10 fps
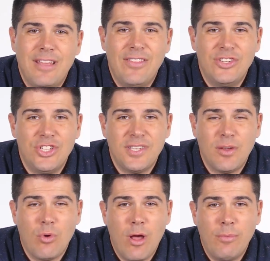And then just
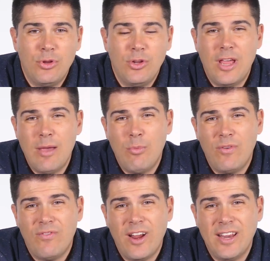like Robinhood,
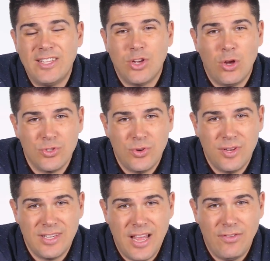M1 Finance also
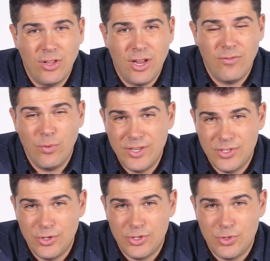doesn't have a lot of
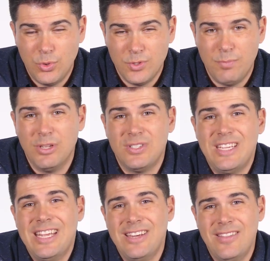research tools built
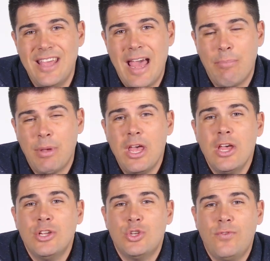into the app.
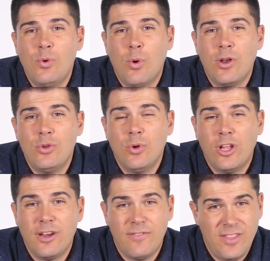So if you want to do a
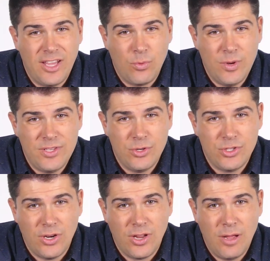lot of thick research
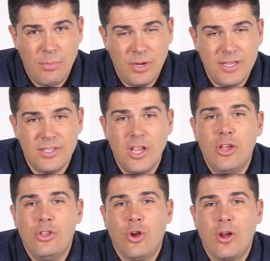on companies,
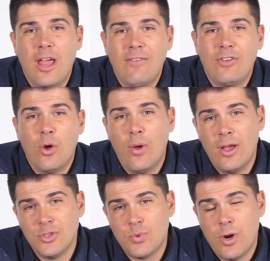you're going to have to go
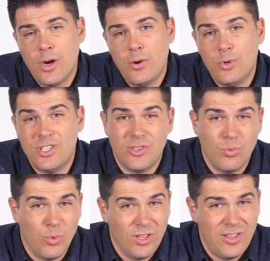elsewhere, which
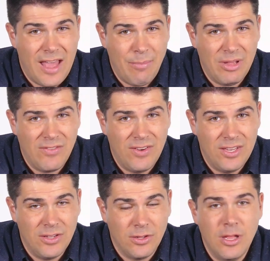isn't really that big of a
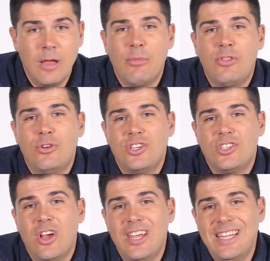deal, but they're just
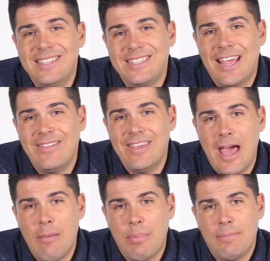not inside the app.